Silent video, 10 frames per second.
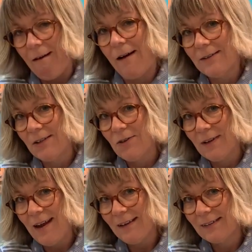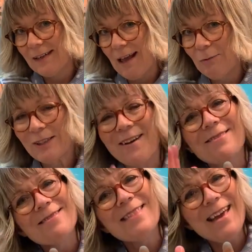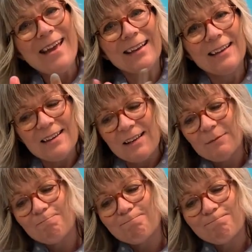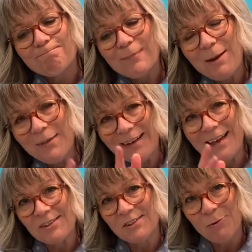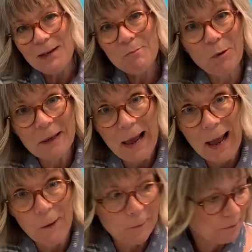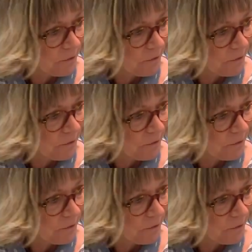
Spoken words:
I do the next layer, which I think I'm going to get a screen print out.